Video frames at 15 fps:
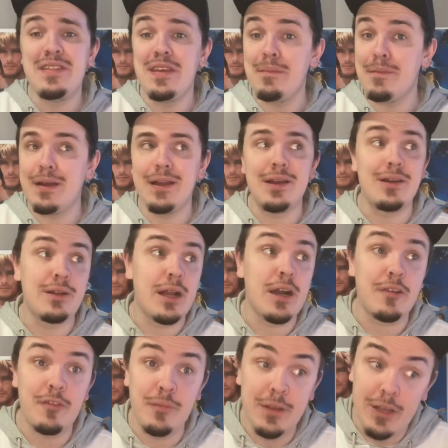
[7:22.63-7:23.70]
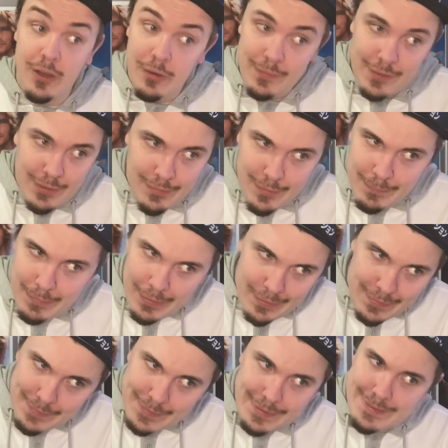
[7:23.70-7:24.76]
They might, God forbid, I hope they don't put
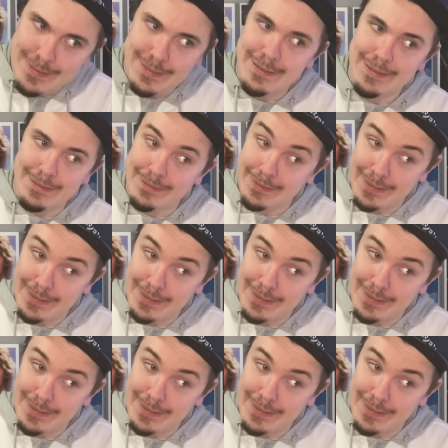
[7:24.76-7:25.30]
politics in it.